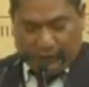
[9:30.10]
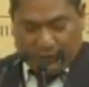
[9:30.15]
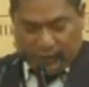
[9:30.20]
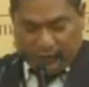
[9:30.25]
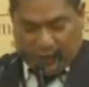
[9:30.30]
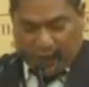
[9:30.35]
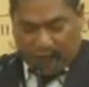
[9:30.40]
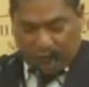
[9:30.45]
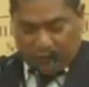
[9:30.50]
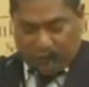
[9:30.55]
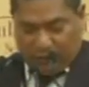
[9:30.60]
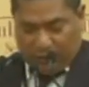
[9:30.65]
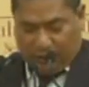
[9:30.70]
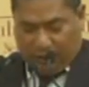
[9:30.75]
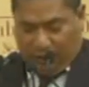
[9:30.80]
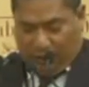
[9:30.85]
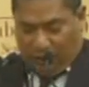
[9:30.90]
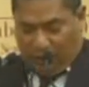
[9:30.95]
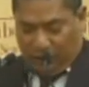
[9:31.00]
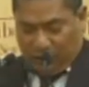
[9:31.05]
and
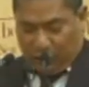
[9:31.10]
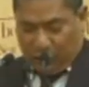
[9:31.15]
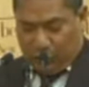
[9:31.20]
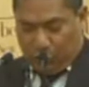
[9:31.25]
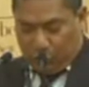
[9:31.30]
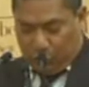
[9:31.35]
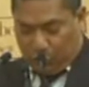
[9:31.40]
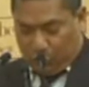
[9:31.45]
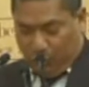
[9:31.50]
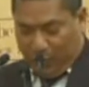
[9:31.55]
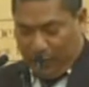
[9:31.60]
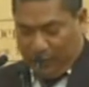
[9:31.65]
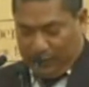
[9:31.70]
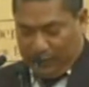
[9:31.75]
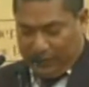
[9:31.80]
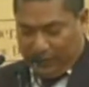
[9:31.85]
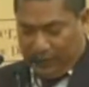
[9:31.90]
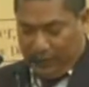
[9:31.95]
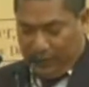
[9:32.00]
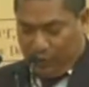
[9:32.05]
discounting all the
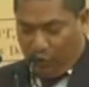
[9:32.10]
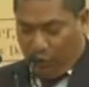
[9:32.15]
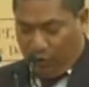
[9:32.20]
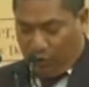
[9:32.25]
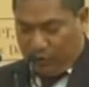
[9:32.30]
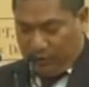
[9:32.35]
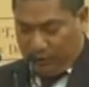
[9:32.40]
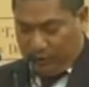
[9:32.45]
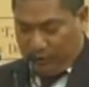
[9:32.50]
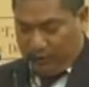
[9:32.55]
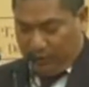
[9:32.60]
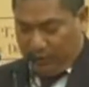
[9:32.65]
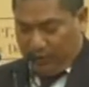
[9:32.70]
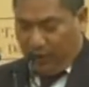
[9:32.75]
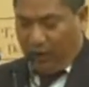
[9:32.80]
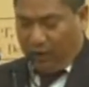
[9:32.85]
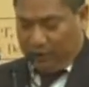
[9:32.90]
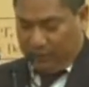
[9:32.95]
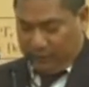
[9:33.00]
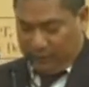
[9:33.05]
swelling none.
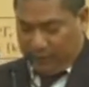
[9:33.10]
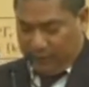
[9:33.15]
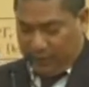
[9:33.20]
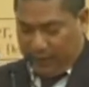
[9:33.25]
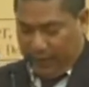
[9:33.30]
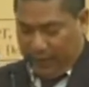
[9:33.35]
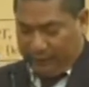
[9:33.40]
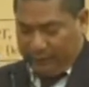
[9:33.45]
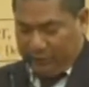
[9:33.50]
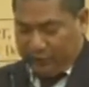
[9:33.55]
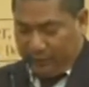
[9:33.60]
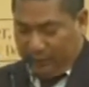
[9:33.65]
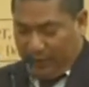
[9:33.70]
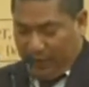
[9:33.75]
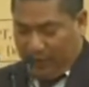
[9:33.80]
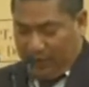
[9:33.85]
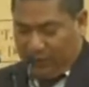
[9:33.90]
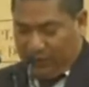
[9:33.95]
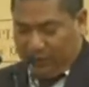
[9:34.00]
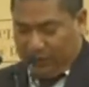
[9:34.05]
And
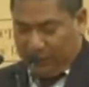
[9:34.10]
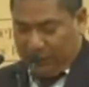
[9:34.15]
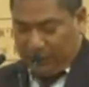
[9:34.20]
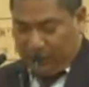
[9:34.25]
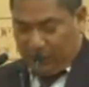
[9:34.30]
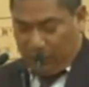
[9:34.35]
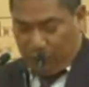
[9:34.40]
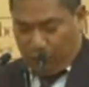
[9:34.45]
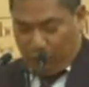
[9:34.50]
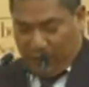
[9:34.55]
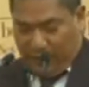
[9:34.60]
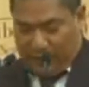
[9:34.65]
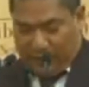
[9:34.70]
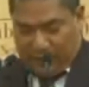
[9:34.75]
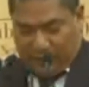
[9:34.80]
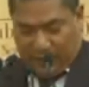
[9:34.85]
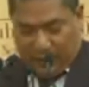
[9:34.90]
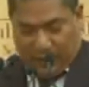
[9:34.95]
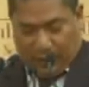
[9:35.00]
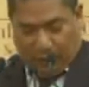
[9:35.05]
similarly, the
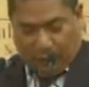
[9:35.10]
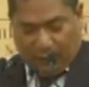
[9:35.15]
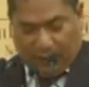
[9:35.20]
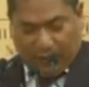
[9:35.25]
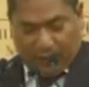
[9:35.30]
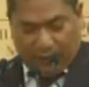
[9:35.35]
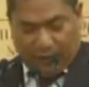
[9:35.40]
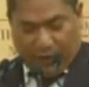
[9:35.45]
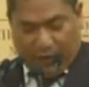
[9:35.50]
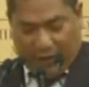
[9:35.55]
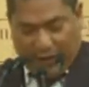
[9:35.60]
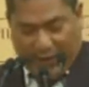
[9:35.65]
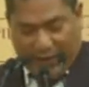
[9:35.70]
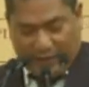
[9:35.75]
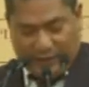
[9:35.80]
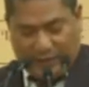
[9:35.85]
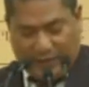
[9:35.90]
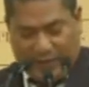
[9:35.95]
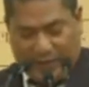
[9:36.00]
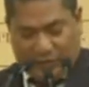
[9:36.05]
wise will
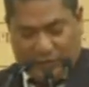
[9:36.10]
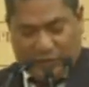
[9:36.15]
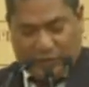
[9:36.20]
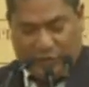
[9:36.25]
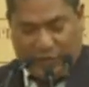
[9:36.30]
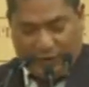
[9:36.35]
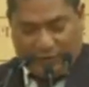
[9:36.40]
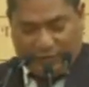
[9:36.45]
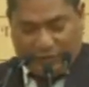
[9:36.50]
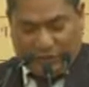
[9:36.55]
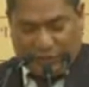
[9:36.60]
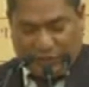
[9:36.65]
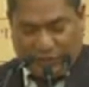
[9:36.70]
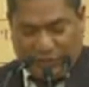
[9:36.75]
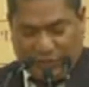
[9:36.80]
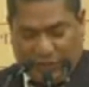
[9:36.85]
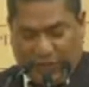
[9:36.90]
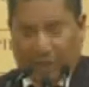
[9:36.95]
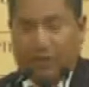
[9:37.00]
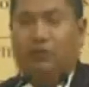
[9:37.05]
realize and
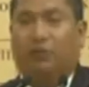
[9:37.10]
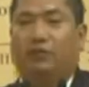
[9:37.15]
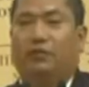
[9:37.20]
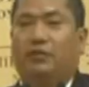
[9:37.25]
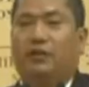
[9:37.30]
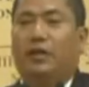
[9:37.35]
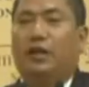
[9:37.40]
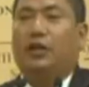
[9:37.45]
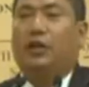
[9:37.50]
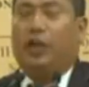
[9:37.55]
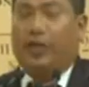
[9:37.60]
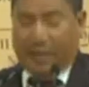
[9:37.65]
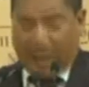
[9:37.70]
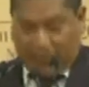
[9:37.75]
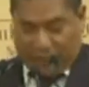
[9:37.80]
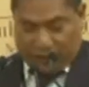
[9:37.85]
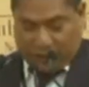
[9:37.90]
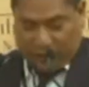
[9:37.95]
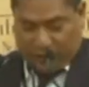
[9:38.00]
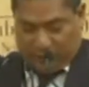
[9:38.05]
cherish the inner
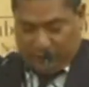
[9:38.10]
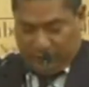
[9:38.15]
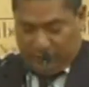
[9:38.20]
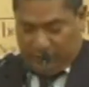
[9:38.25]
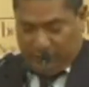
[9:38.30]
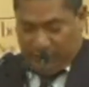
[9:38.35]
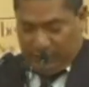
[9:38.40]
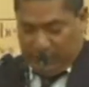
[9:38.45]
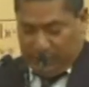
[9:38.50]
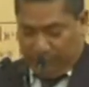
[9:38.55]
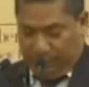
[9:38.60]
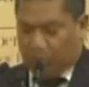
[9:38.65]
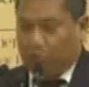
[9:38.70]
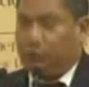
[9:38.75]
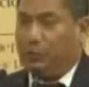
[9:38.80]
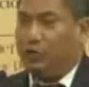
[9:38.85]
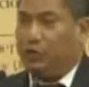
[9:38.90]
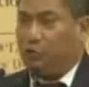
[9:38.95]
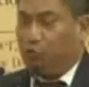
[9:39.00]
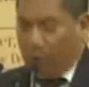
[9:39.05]
connection
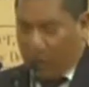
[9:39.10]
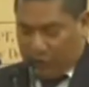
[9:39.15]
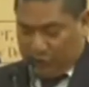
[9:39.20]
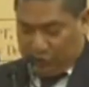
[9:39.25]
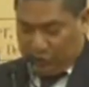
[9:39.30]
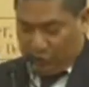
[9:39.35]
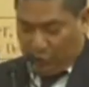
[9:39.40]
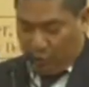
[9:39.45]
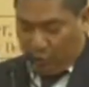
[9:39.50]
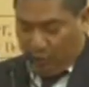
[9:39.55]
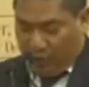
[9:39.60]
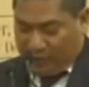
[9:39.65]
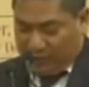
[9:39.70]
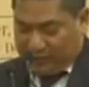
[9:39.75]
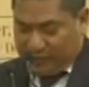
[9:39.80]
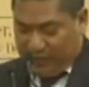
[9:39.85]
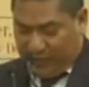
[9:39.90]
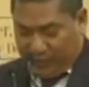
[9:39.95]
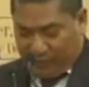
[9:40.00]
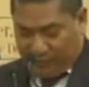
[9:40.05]
between
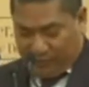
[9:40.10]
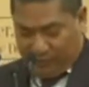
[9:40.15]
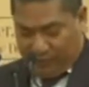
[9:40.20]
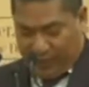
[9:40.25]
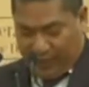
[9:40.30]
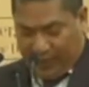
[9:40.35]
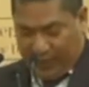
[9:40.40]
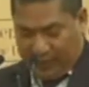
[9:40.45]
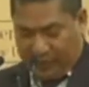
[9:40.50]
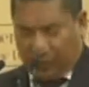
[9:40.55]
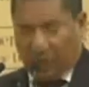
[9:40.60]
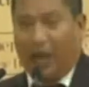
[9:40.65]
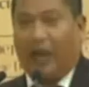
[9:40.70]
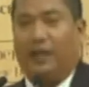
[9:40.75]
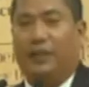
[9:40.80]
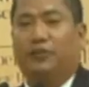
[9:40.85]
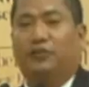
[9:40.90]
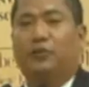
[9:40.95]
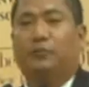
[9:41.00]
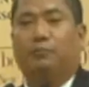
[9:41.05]
oneself and
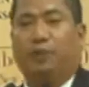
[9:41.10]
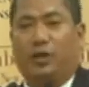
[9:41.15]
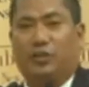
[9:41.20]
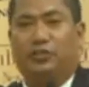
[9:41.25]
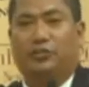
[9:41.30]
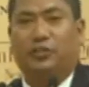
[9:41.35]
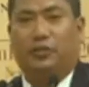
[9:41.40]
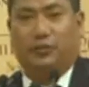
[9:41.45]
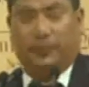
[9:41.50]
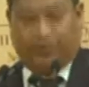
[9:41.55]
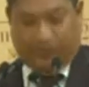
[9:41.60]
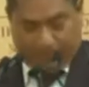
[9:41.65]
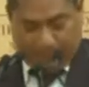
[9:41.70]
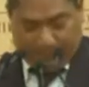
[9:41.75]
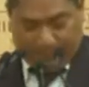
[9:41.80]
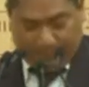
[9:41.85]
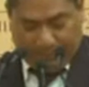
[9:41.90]
another person.